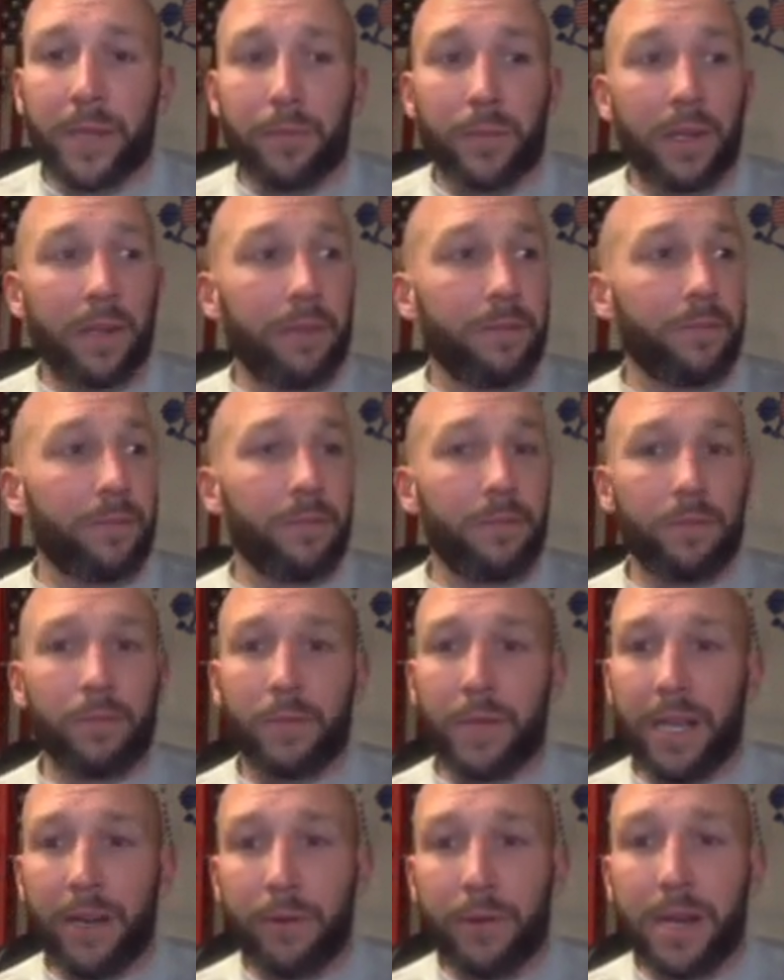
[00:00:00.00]
But
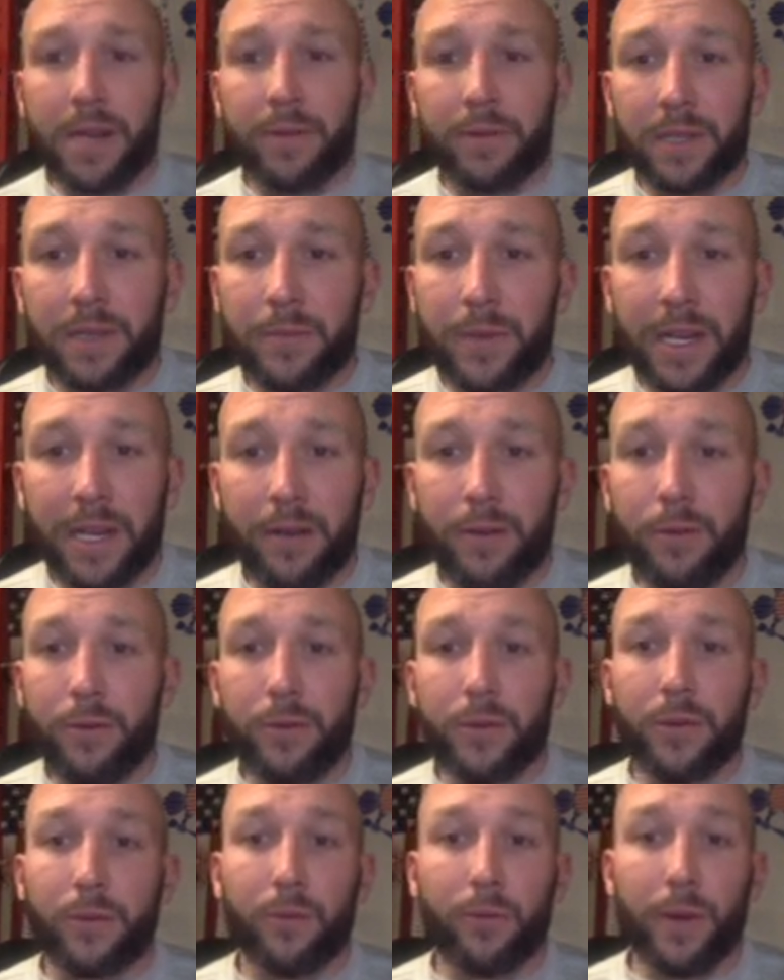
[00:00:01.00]
interact with somebody
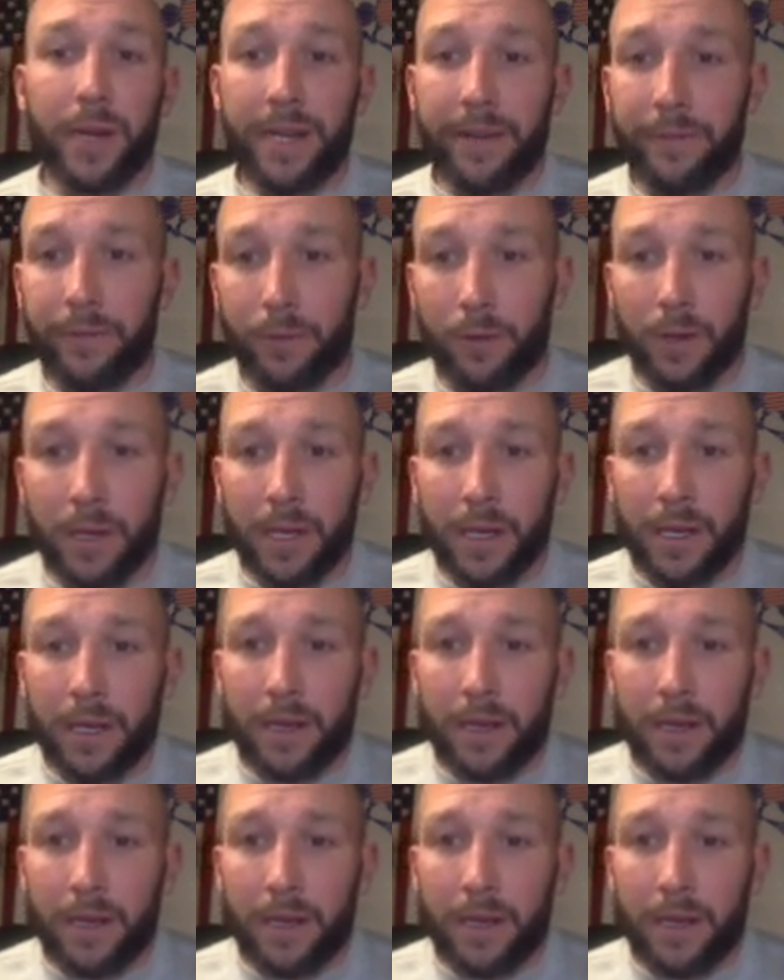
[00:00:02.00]
who's grateful.